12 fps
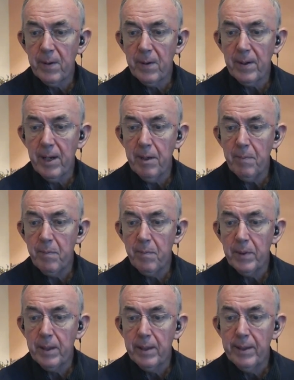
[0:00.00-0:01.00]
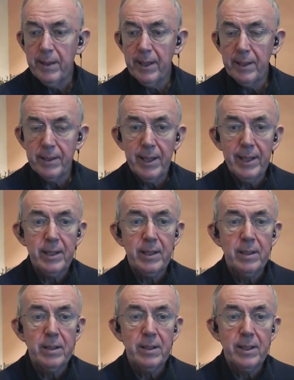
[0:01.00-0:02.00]
Okay, and then
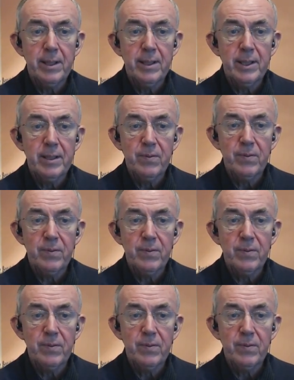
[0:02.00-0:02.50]
the other thing I need